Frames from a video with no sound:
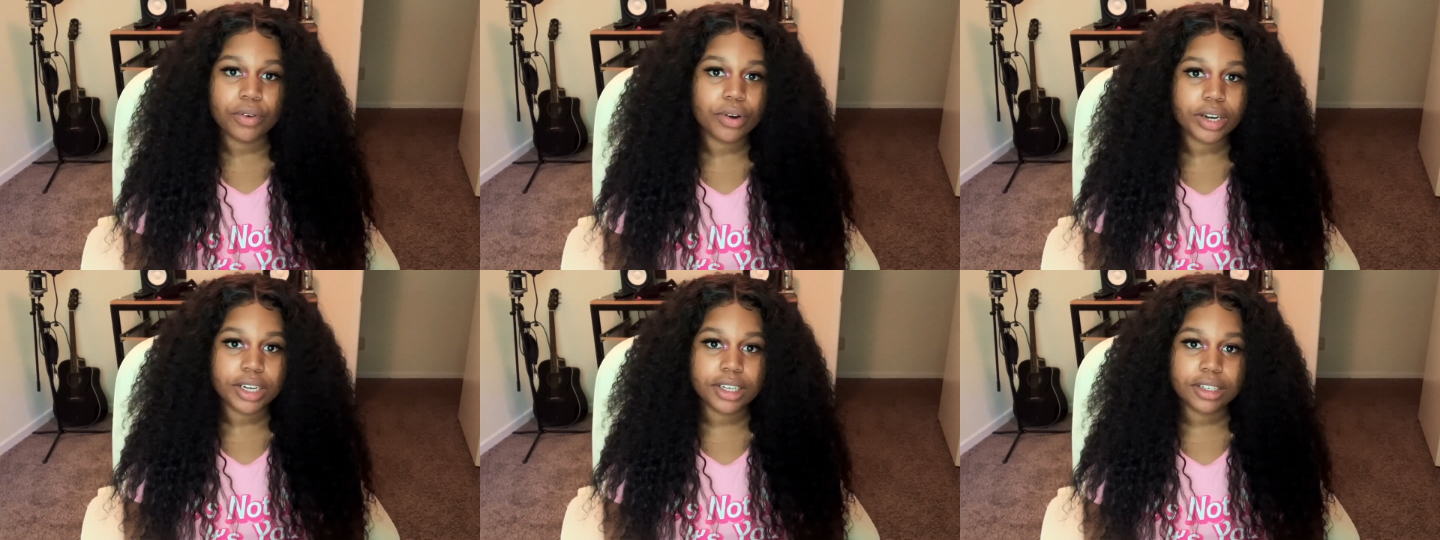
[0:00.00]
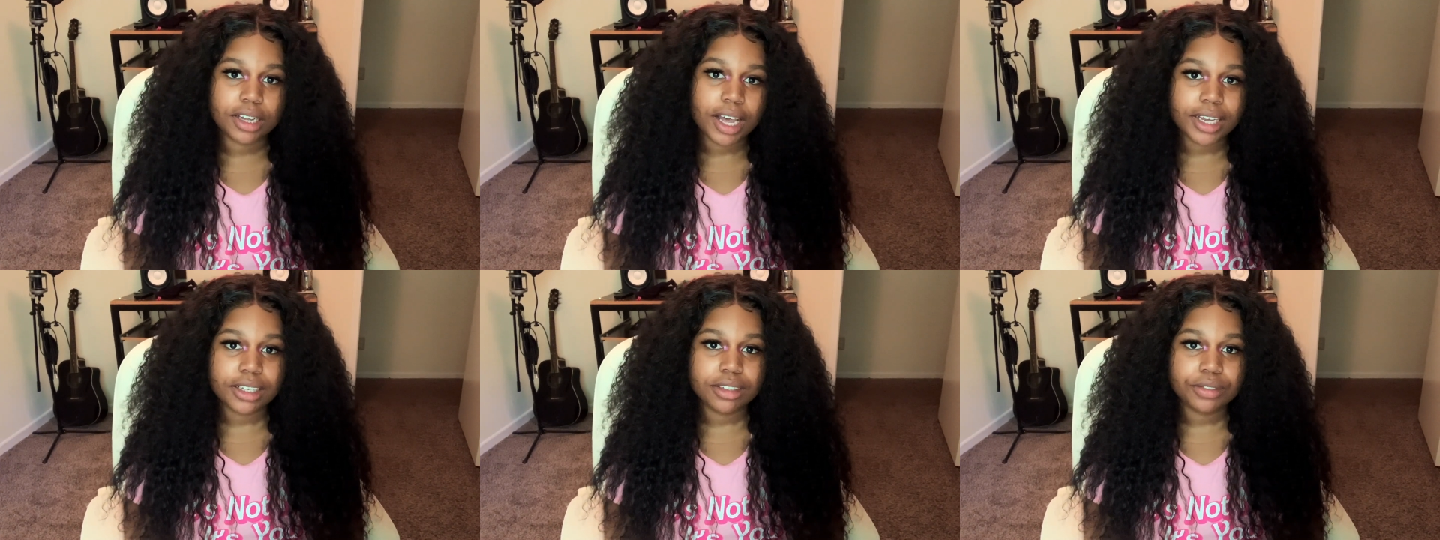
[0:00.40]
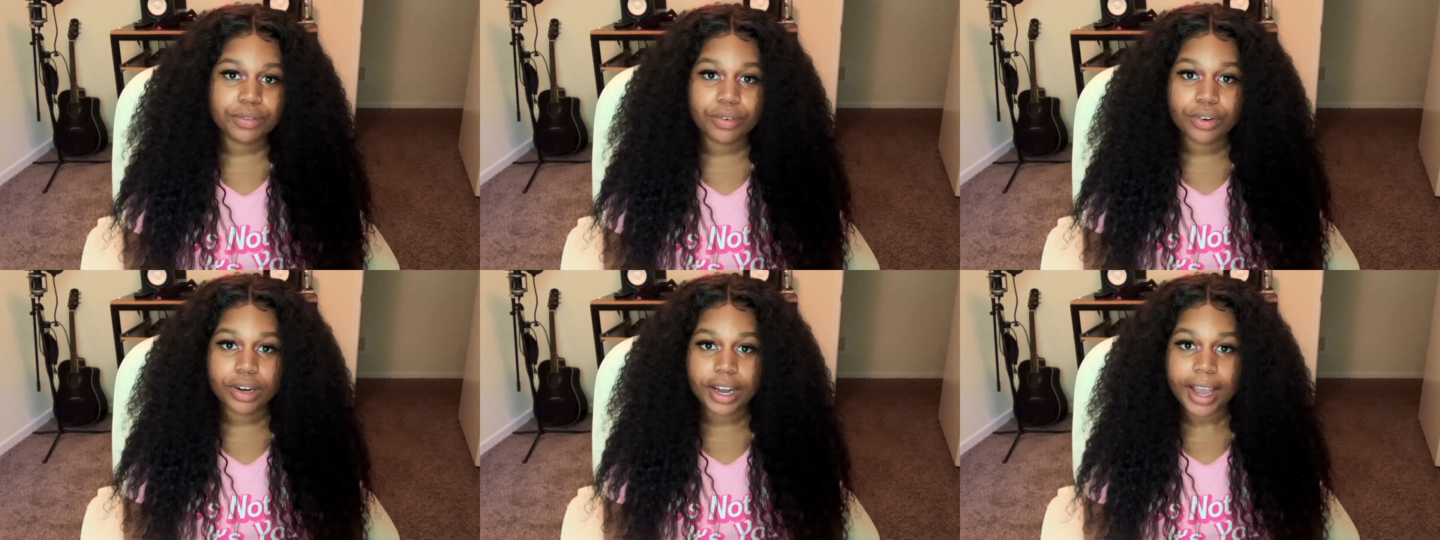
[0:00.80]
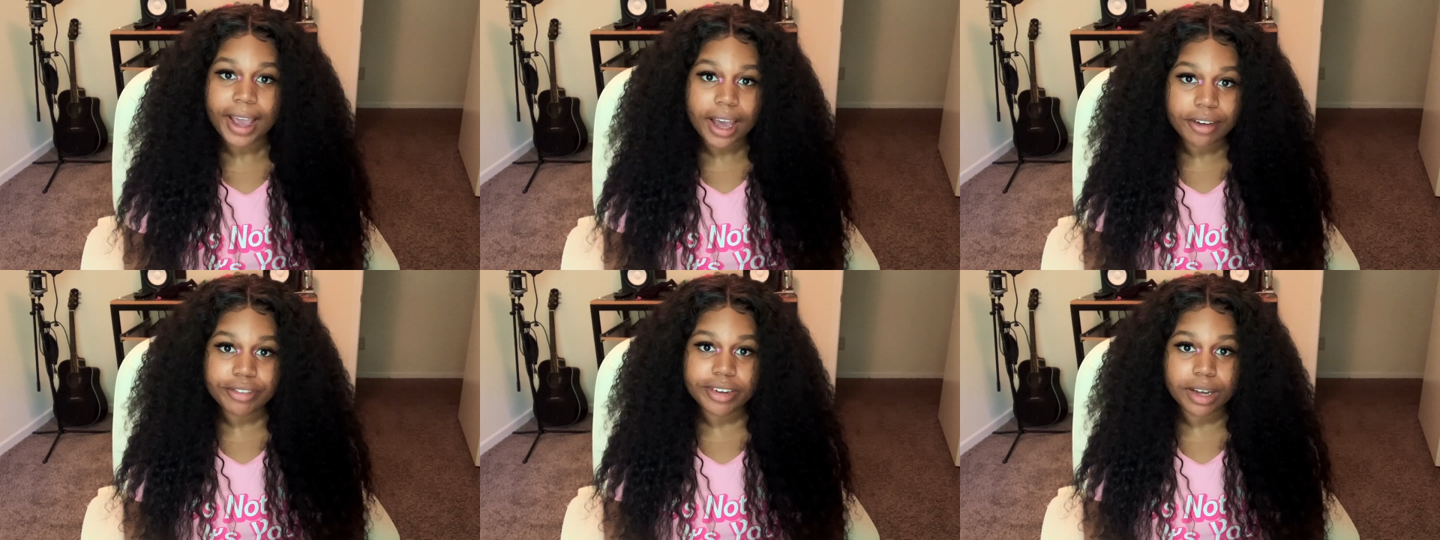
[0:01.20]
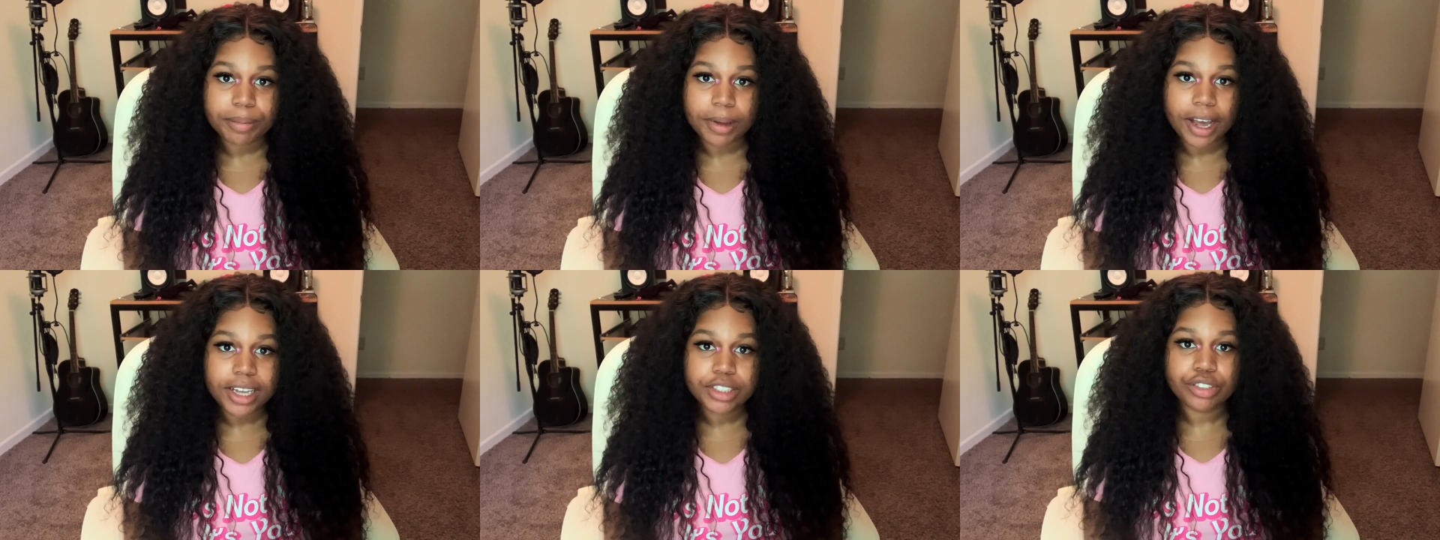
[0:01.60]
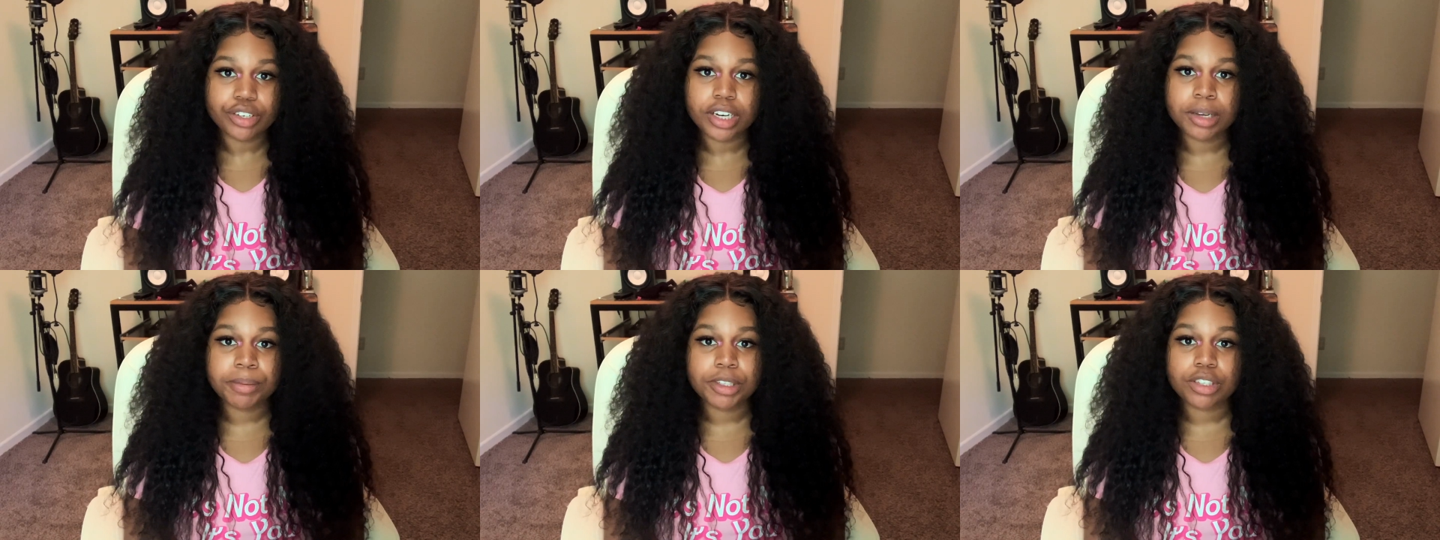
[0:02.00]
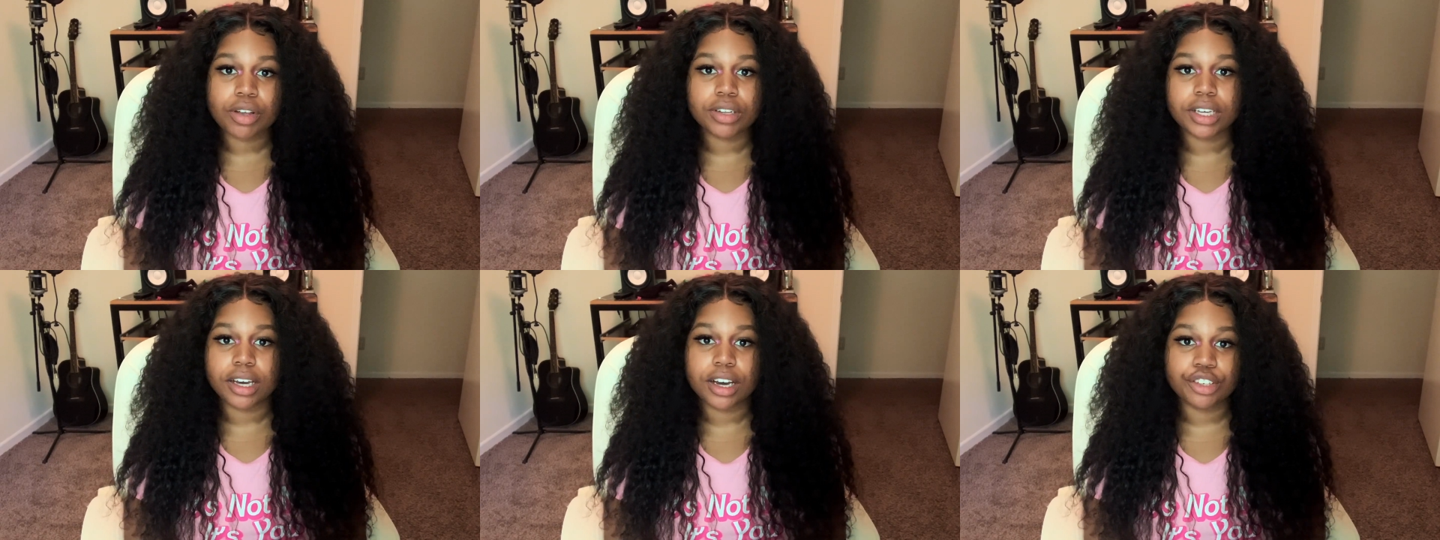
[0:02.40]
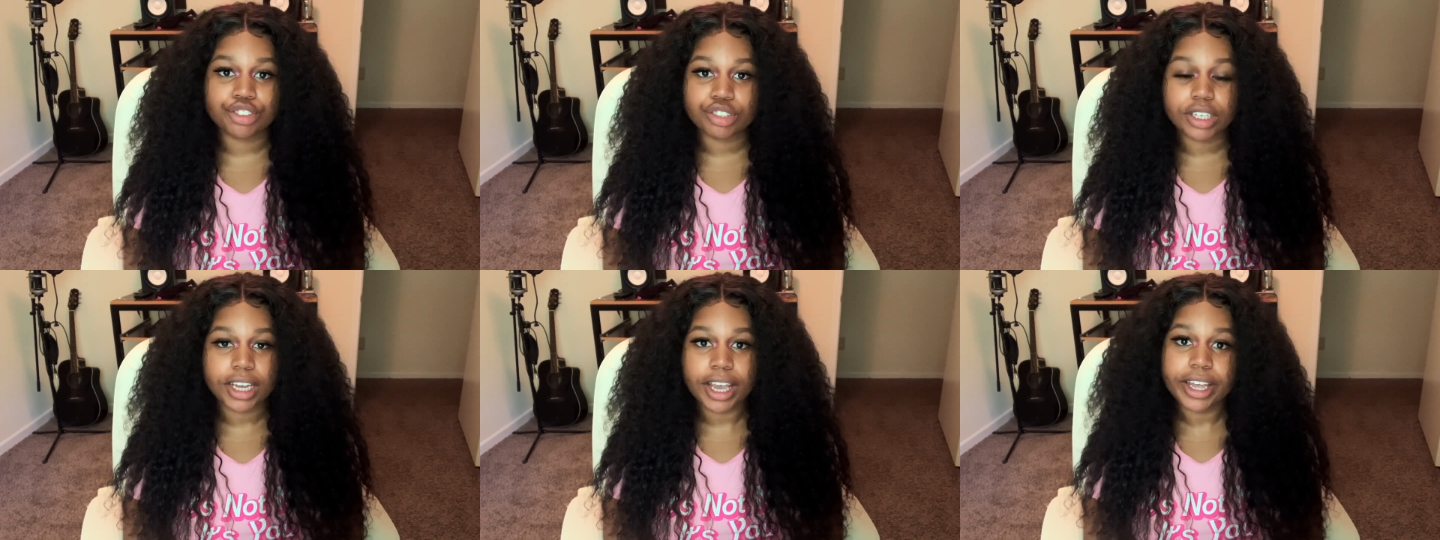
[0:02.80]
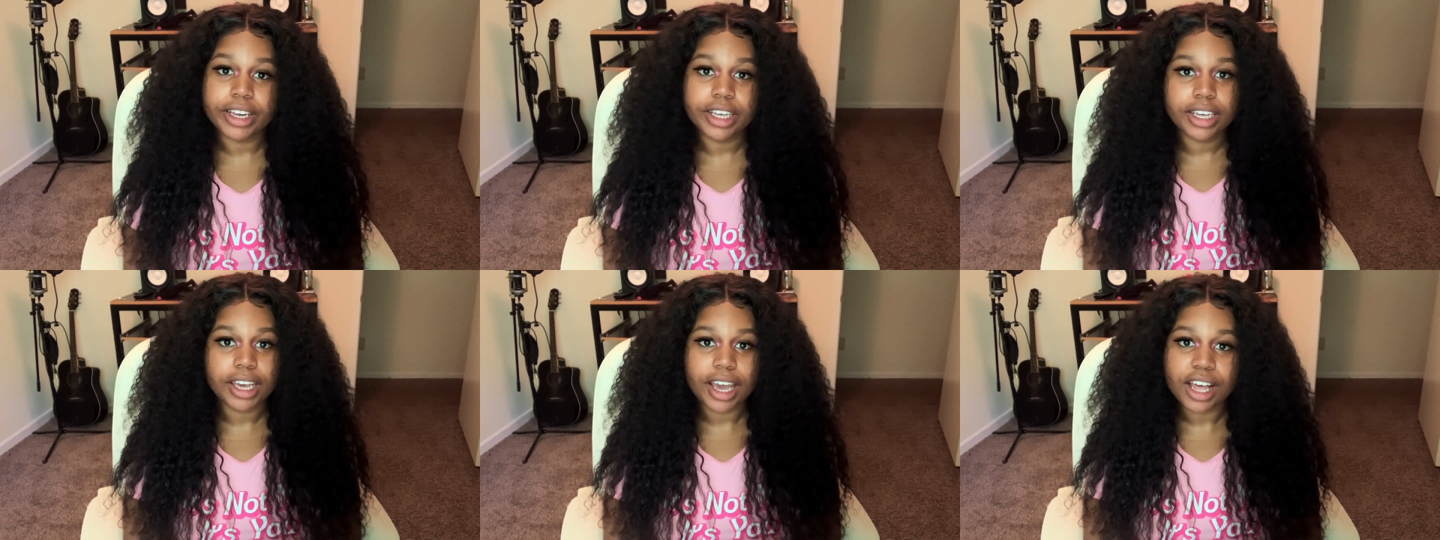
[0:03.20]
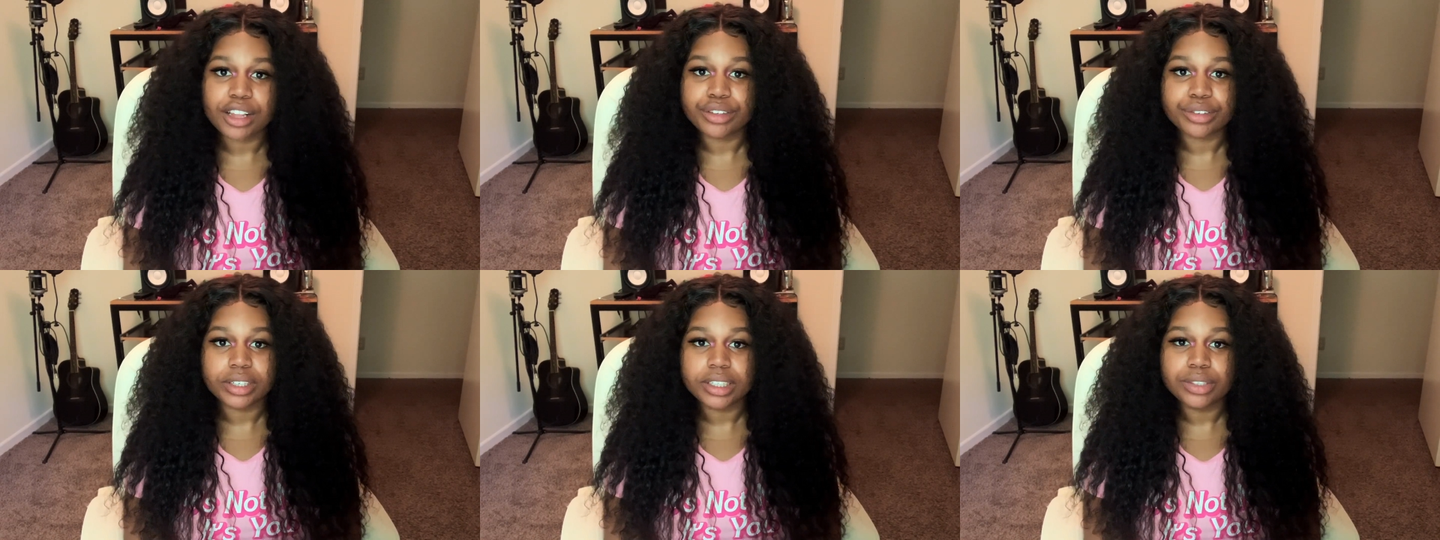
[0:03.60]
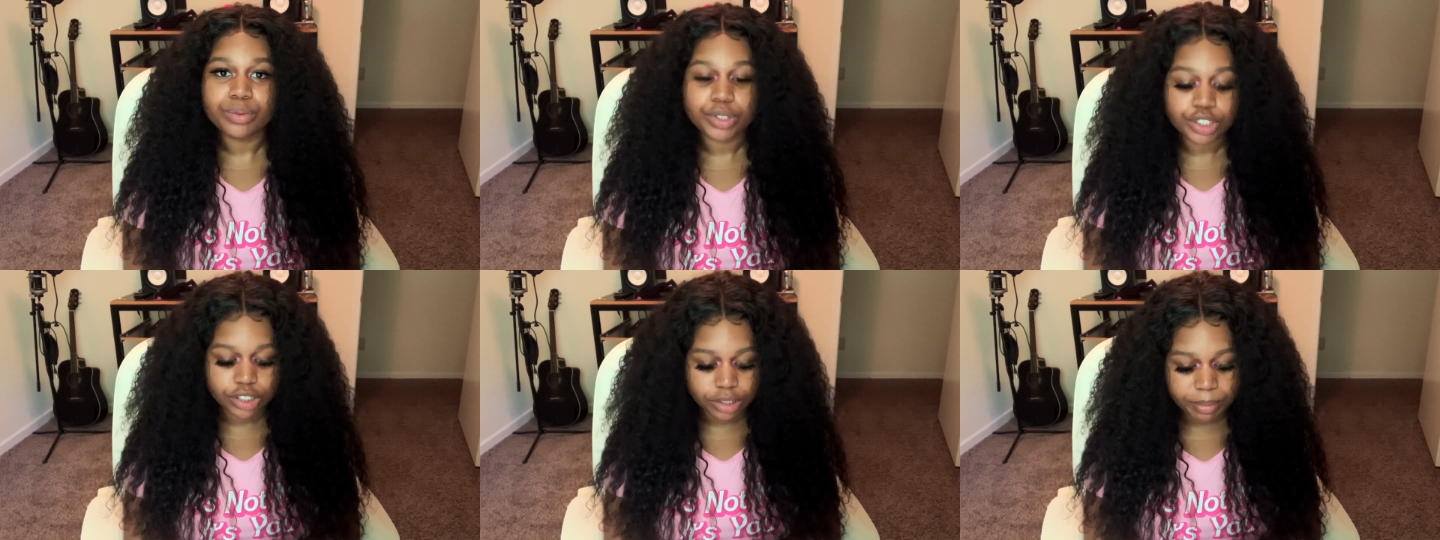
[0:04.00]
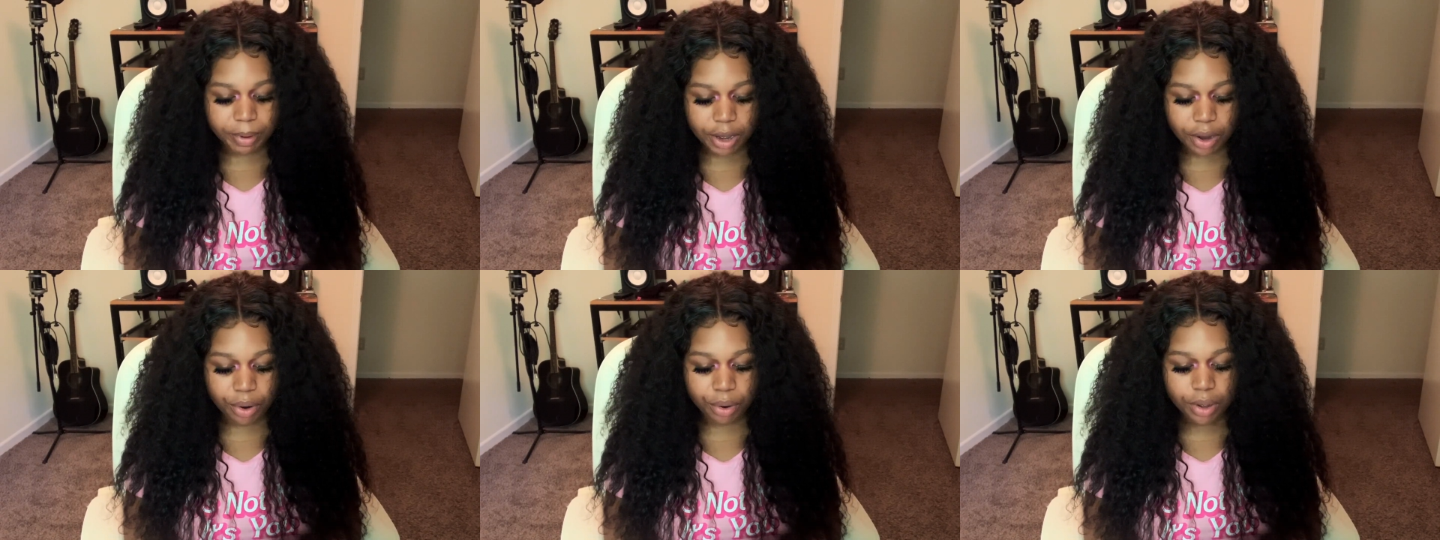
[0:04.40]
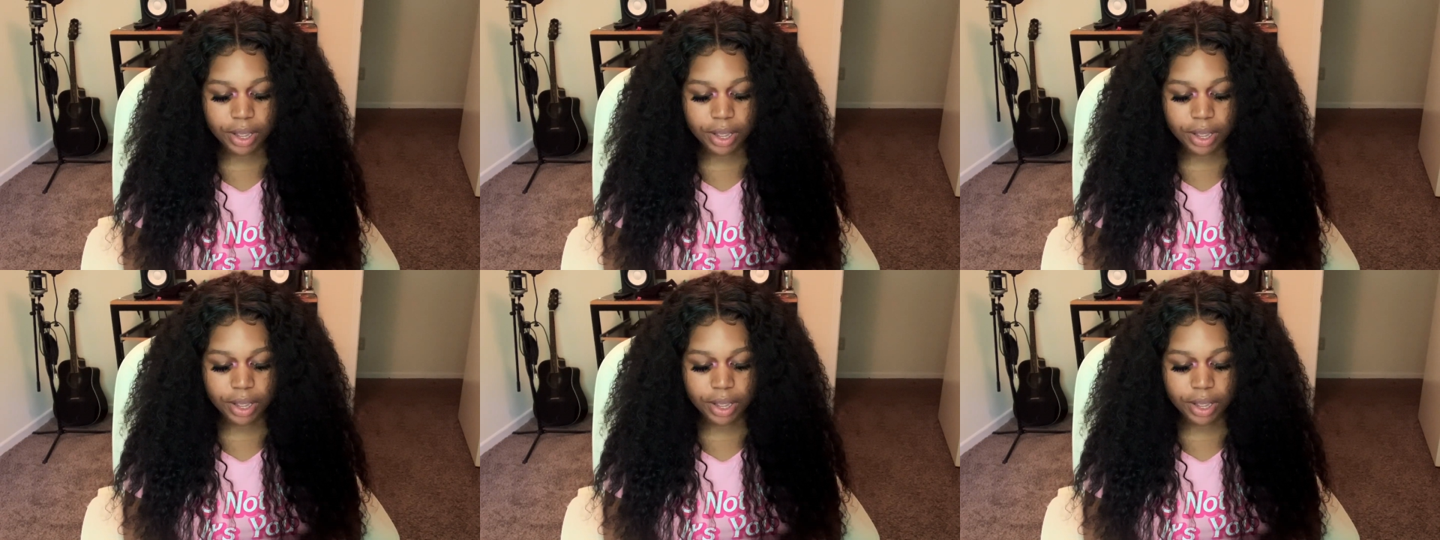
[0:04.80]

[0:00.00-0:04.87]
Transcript: For Enlightened, for a half cup of ice cream, it's only 180 calories, which is about